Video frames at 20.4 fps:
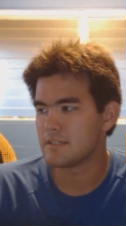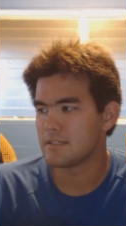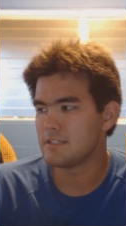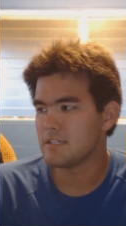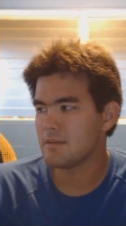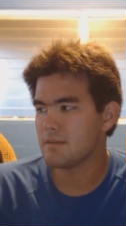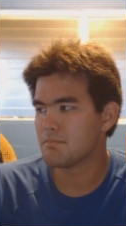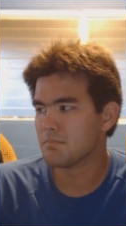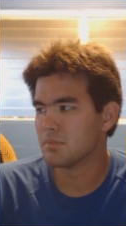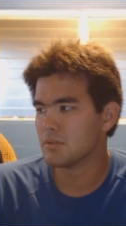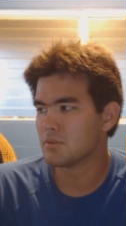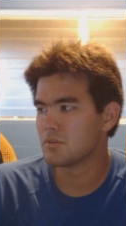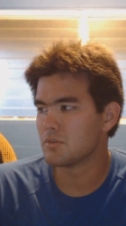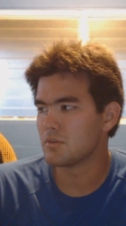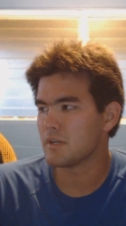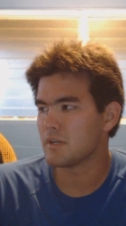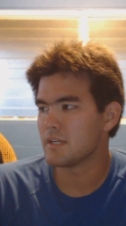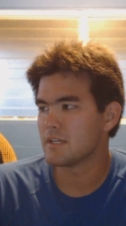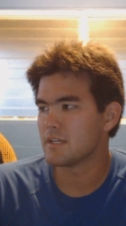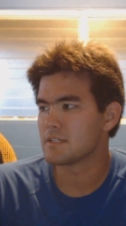deep
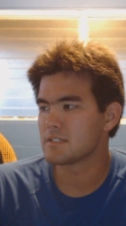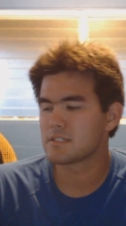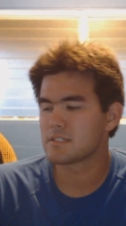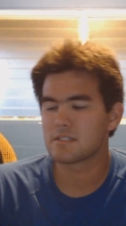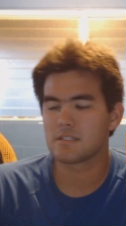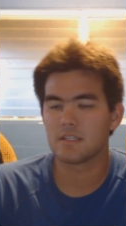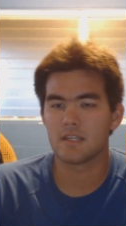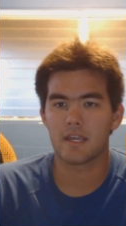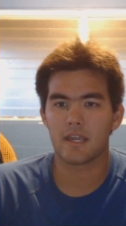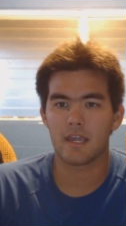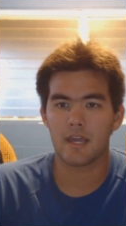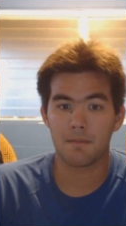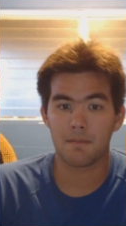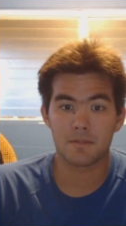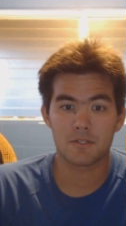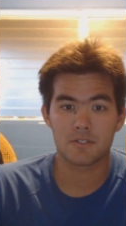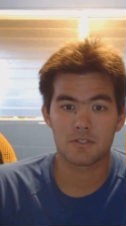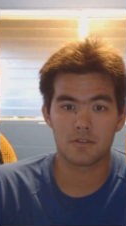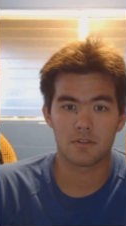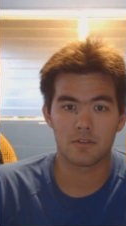blue is like
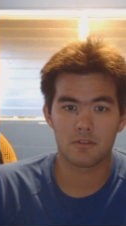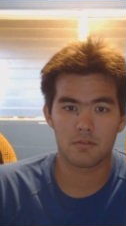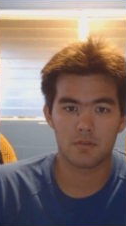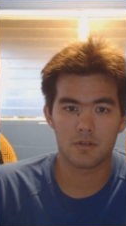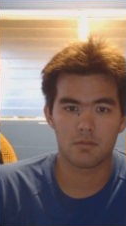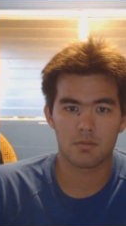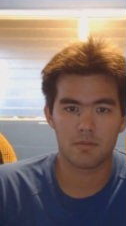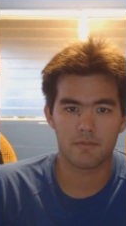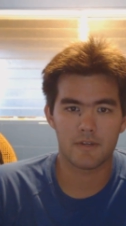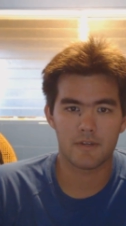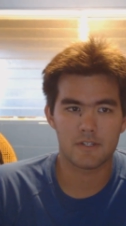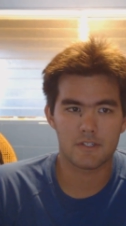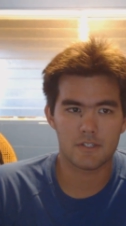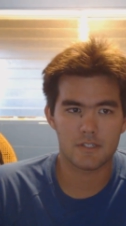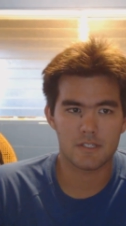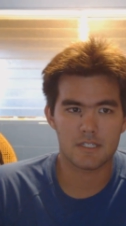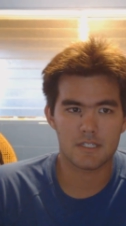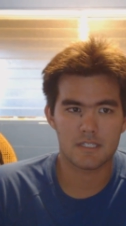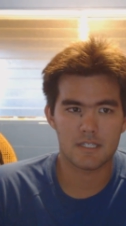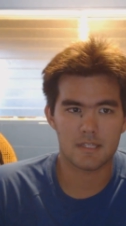Episode 3, Revenge
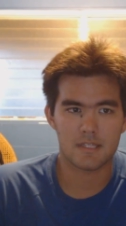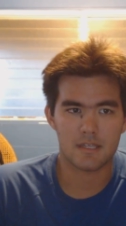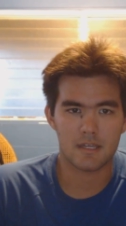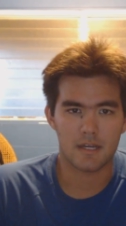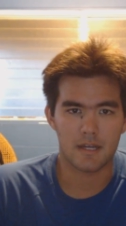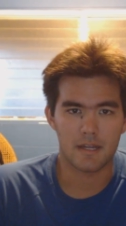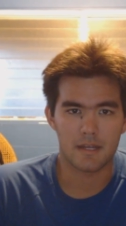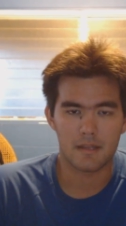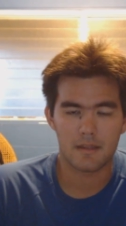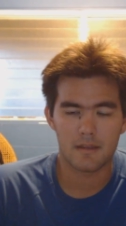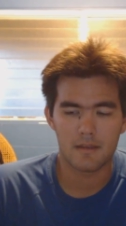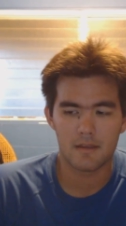of the Sith kind.